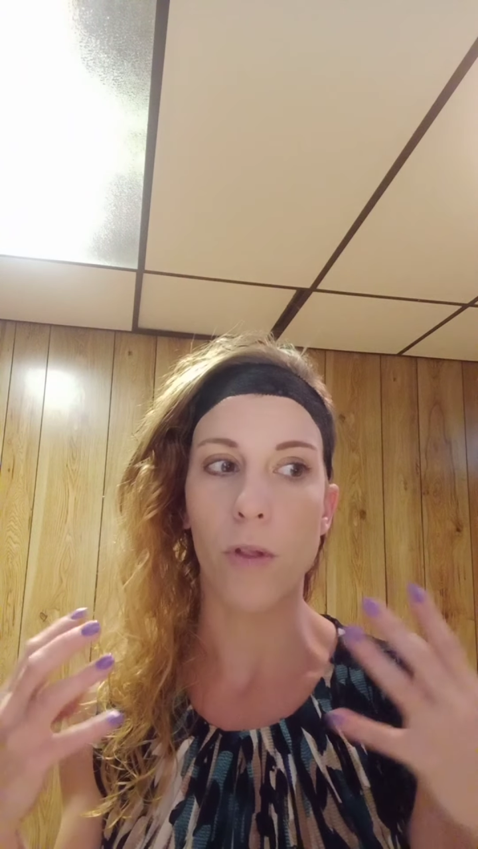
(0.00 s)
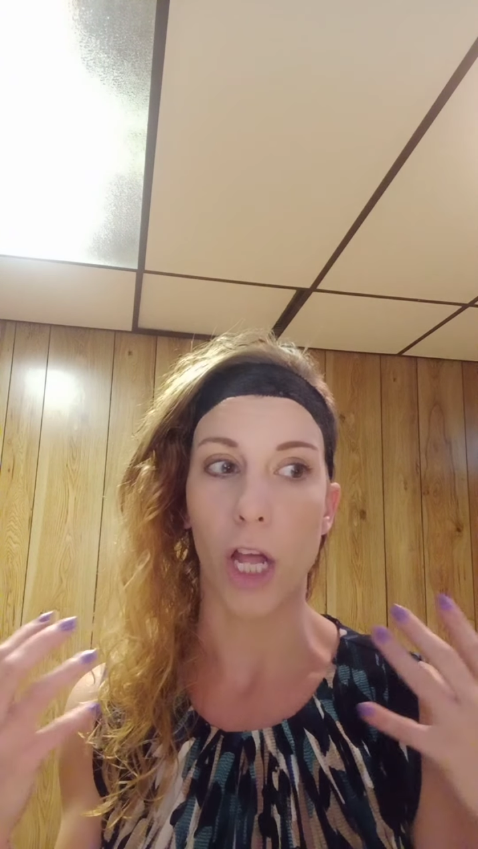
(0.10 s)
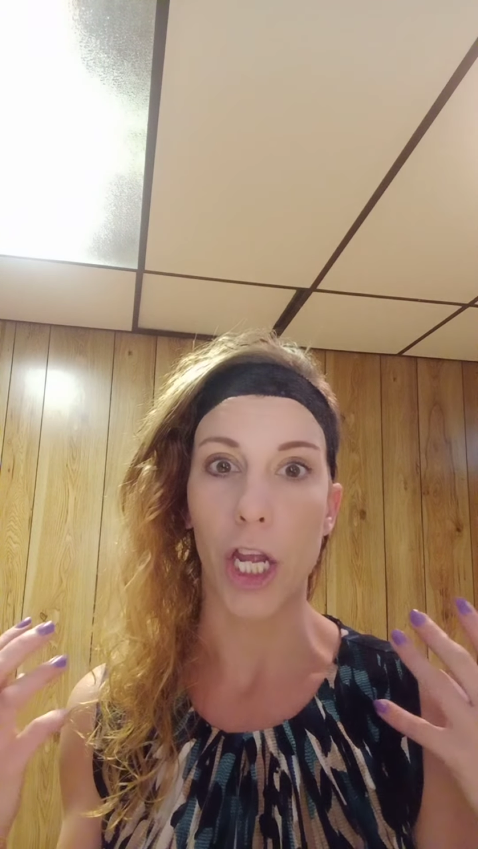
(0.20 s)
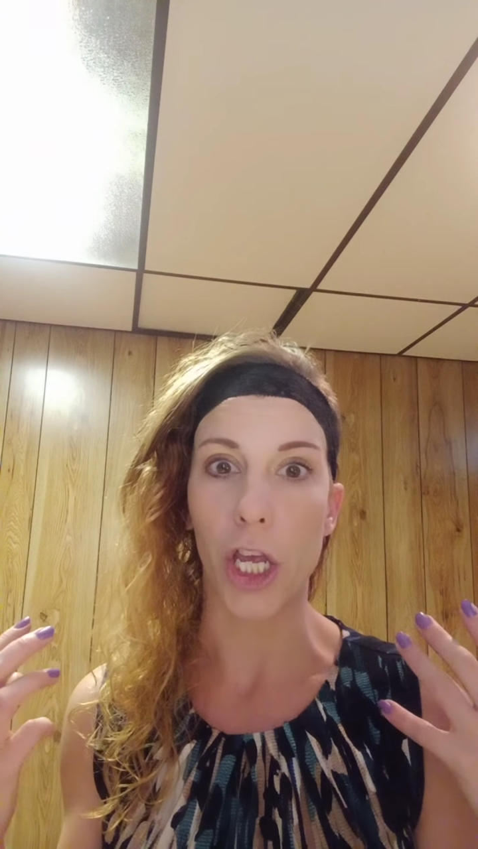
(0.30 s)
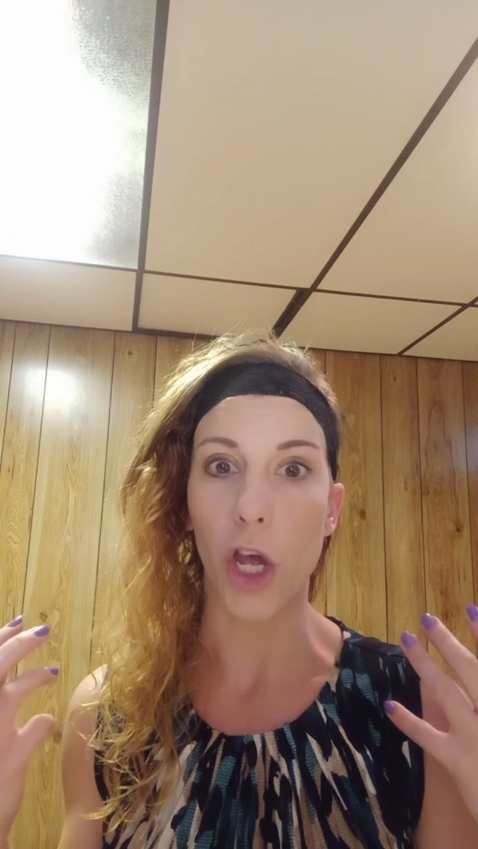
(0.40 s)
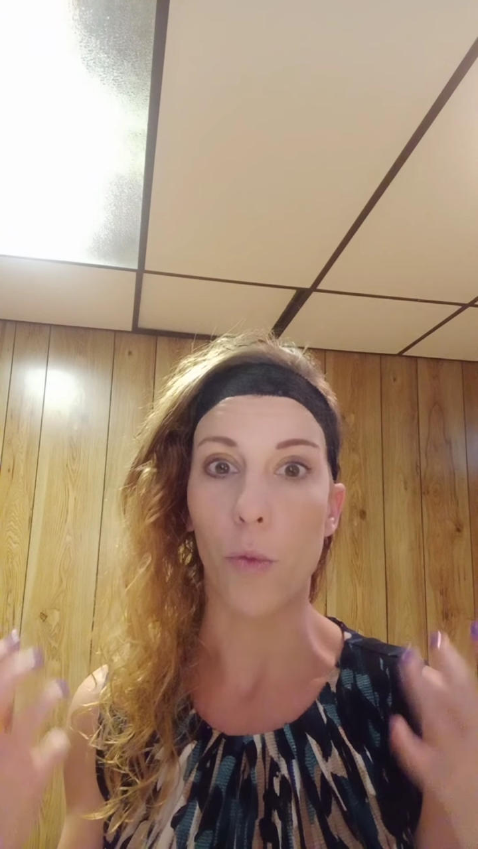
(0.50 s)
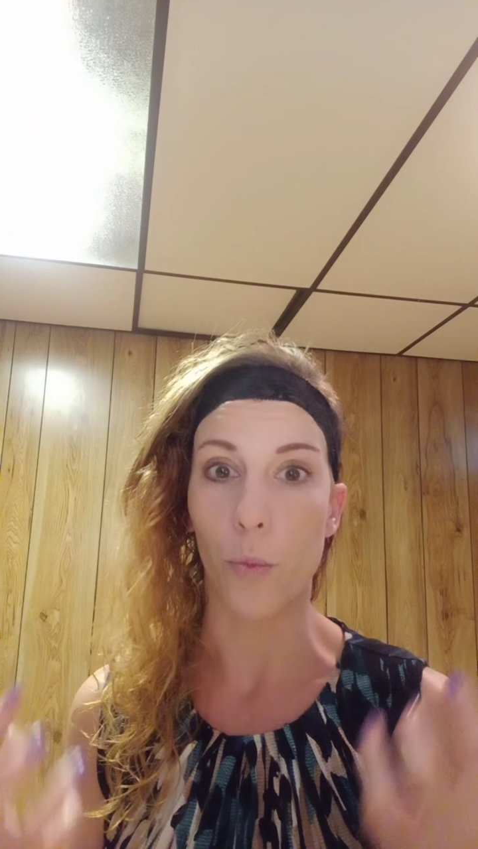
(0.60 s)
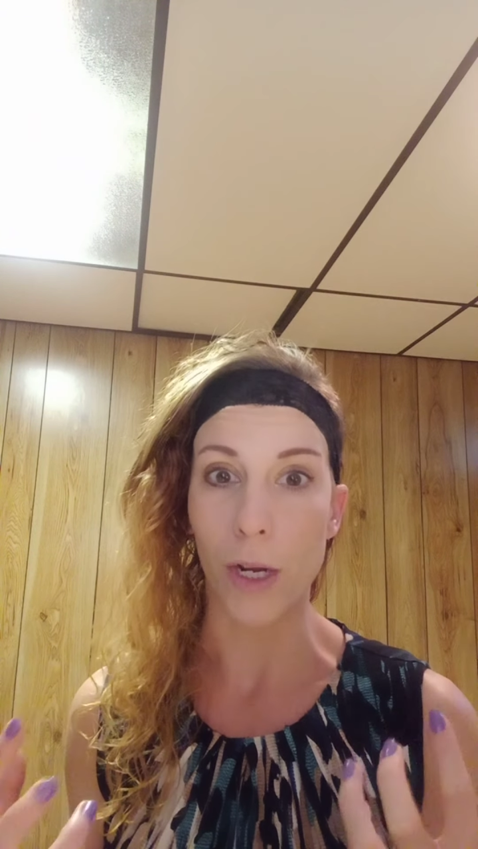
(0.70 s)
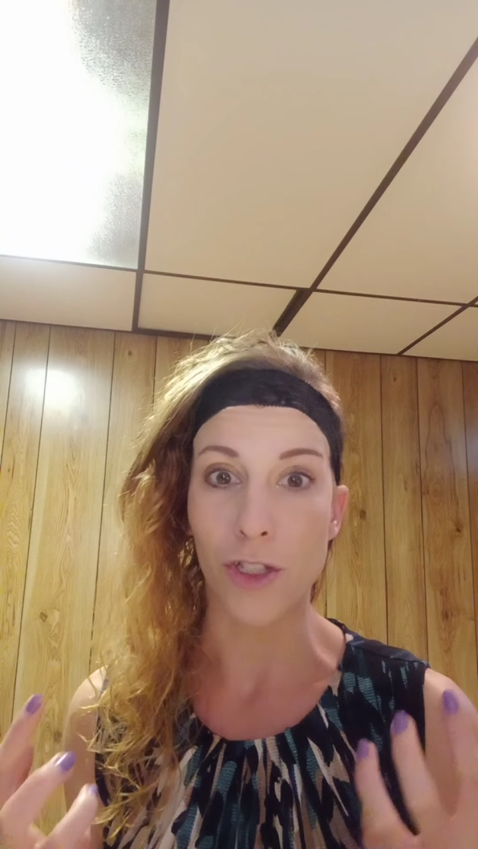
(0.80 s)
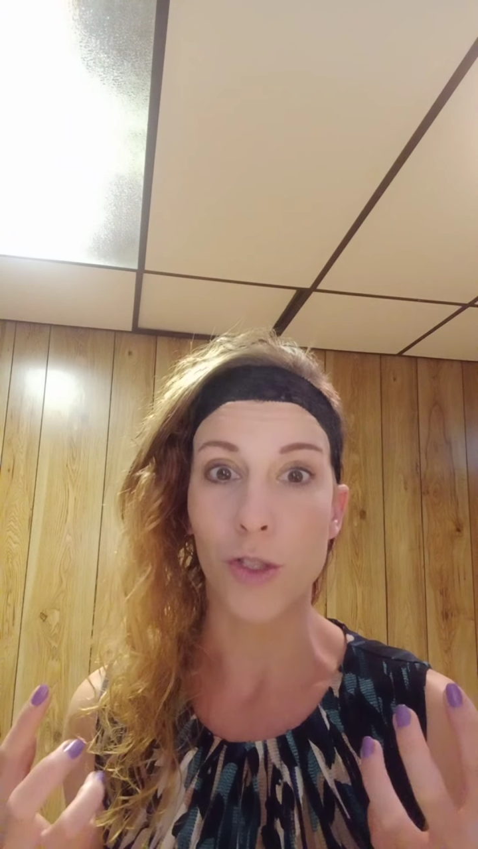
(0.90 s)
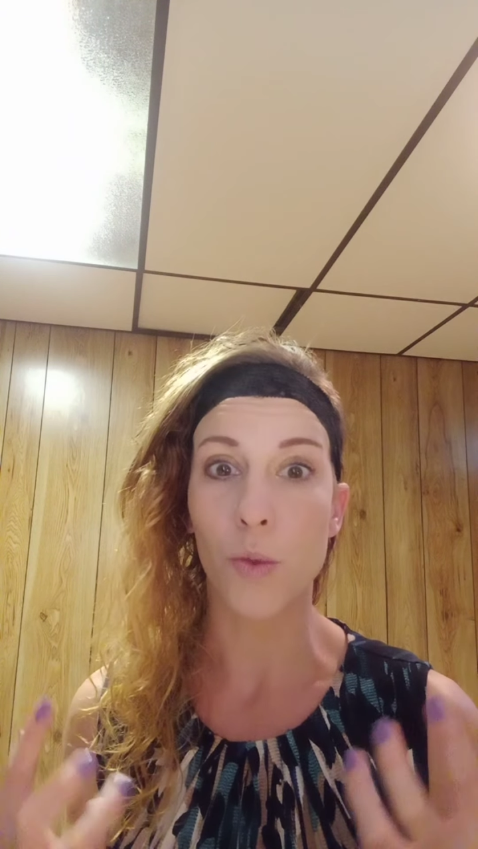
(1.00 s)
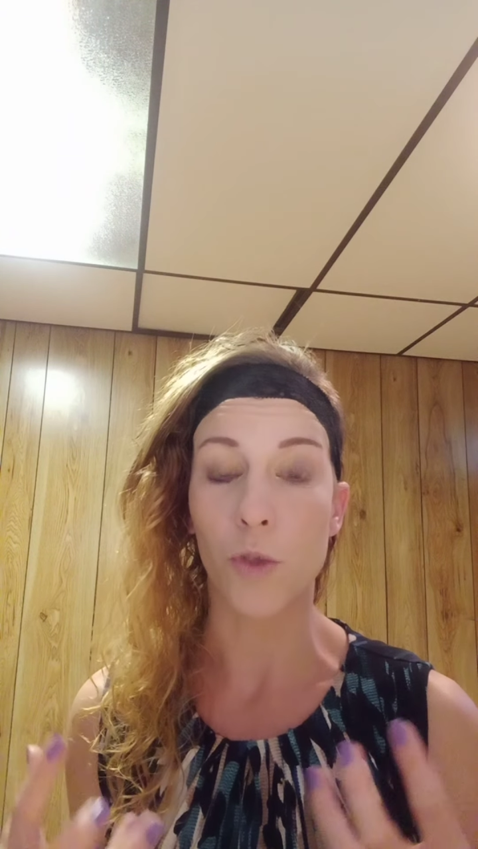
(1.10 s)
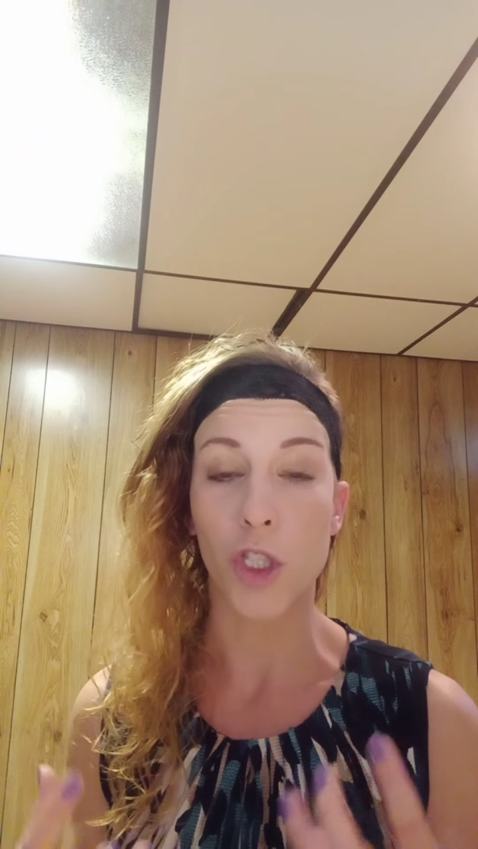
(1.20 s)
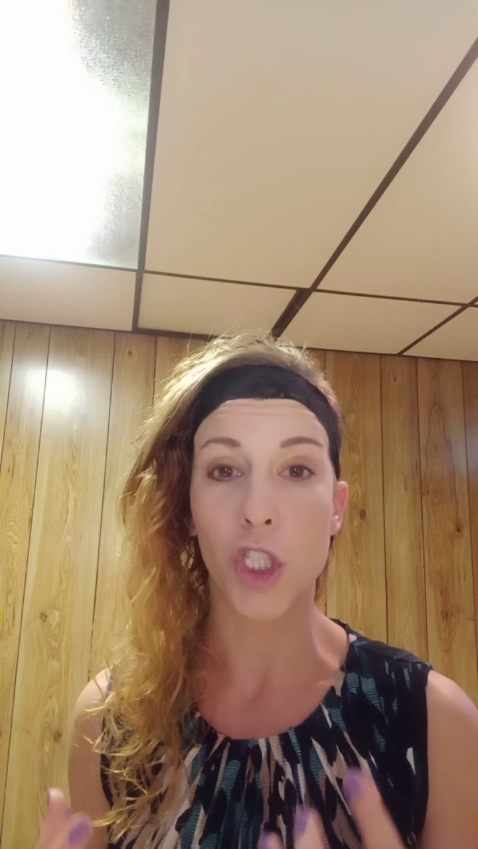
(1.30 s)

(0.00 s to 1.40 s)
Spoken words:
like rentals were